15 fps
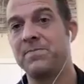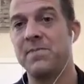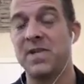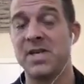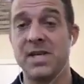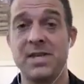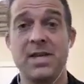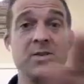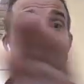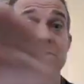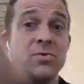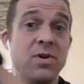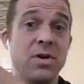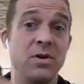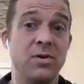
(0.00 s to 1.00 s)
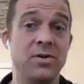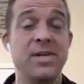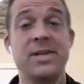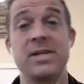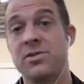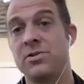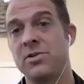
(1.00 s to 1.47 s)
and then you go, and
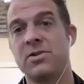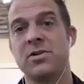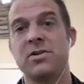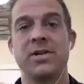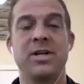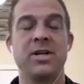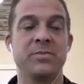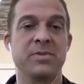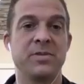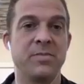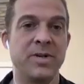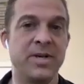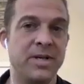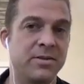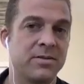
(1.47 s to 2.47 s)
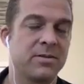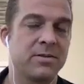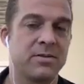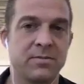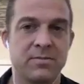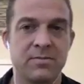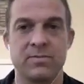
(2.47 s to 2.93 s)
then it's your turn to help someone
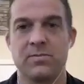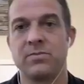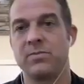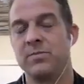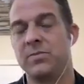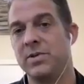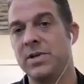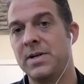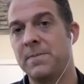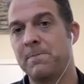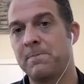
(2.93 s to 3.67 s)
else, right?